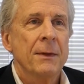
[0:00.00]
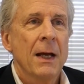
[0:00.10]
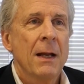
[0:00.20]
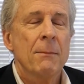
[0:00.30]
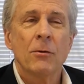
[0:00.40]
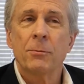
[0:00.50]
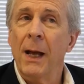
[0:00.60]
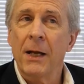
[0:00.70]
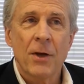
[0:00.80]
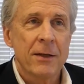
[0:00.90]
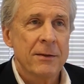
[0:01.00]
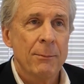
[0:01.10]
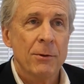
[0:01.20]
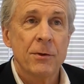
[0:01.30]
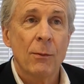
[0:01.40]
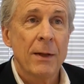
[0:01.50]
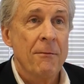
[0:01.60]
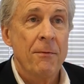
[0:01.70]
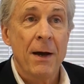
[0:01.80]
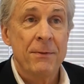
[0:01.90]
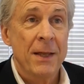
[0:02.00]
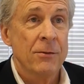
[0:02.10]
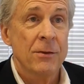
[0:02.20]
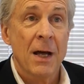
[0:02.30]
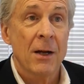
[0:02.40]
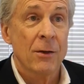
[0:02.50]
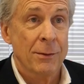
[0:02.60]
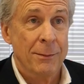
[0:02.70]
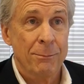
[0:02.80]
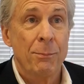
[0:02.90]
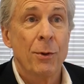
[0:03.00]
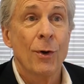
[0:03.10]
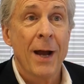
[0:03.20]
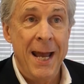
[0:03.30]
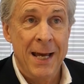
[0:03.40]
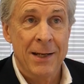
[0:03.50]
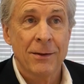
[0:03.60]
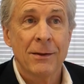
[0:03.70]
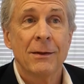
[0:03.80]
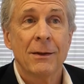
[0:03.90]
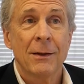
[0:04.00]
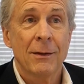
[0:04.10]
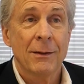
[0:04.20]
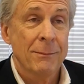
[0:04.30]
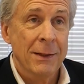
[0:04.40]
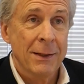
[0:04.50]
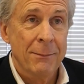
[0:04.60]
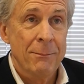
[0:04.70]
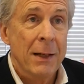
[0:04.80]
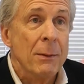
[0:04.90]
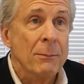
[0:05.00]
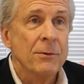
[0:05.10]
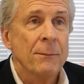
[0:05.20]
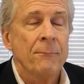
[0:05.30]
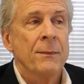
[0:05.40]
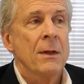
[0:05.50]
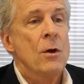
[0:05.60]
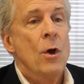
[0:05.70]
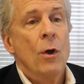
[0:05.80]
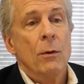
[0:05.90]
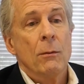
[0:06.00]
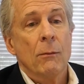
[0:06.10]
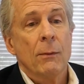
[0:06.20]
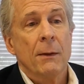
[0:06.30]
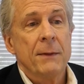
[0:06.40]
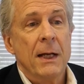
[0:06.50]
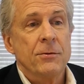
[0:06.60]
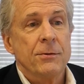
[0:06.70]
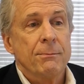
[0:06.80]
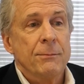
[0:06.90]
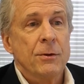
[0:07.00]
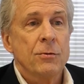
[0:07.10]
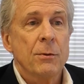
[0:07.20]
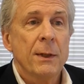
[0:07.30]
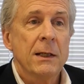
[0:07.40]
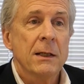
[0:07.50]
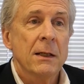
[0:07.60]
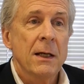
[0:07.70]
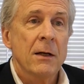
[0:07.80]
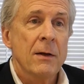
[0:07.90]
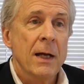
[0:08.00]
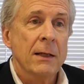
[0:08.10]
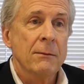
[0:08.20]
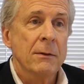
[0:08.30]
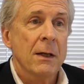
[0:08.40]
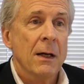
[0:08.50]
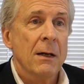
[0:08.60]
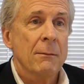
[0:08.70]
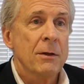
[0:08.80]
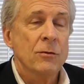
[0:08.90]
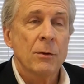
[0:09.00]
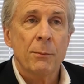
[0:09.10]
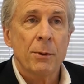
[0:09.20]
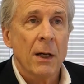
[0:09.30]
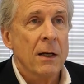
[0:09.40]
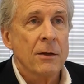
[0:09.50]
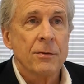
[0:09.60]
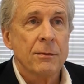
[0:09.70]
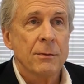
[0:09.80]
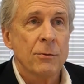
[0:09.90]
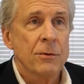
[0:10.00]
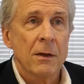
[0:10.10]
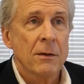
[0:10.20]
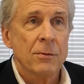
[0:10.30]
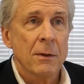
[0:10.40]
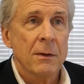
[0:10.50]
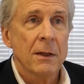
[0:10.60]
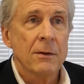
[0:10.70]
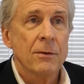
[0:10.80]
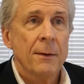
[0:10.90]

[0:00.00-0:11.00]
And most blackjack tables don't have $5,000 per hand minimums. Well, that's social media, internet, consumer products, those kind of sort of things.